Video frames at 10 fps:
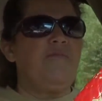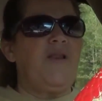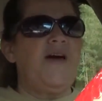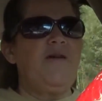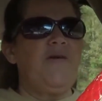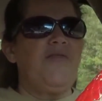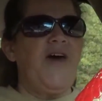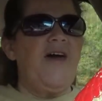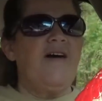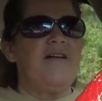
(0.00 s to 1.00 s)
play with
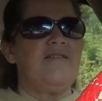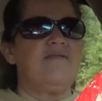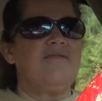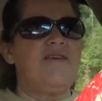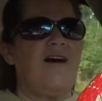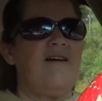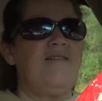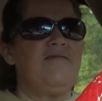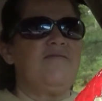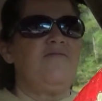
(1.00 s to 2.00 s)
that.
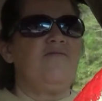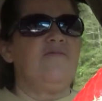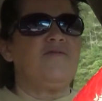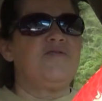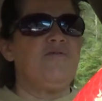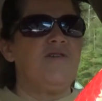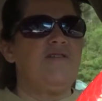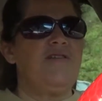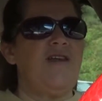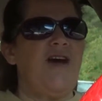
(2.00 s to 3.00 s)

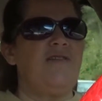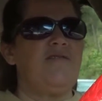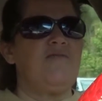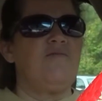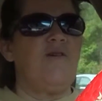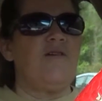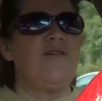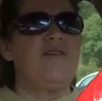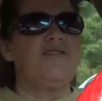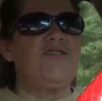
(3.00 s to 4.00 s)

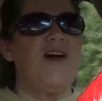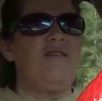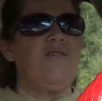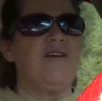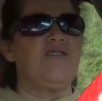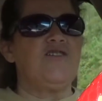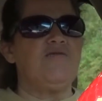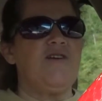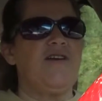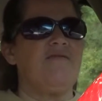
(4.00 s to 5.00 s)
He's not really a
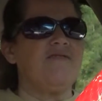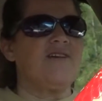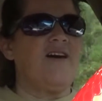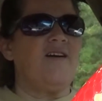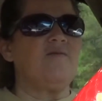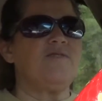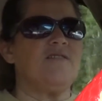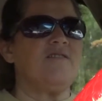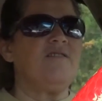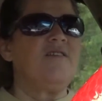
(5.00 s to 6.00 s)
shrink, it was a
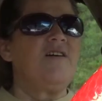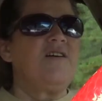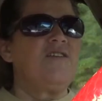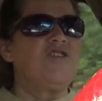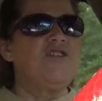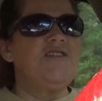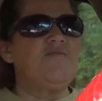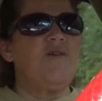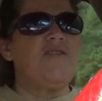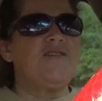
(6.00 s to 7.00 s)
counselor. She's
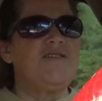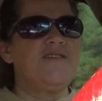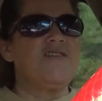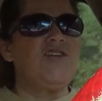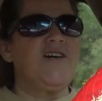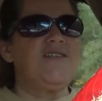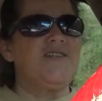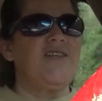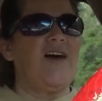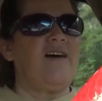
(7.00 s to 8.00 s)
the one that
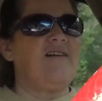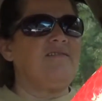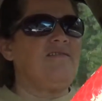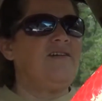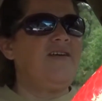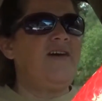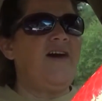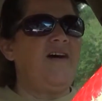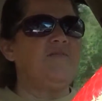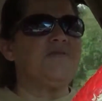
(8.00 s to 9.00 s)
suggested that, and it
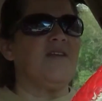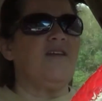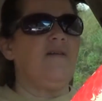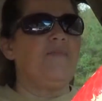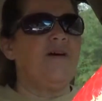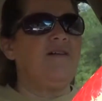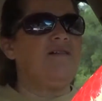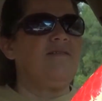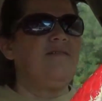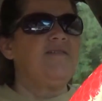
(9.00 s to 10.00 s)
helps a little
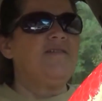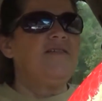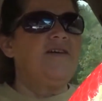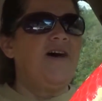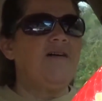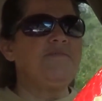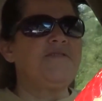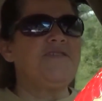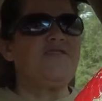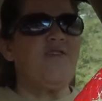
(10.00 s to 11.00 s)
bit.
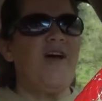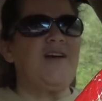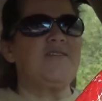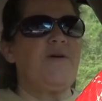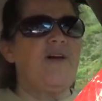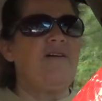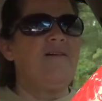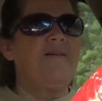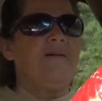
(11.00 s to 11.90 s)
Helps distract me.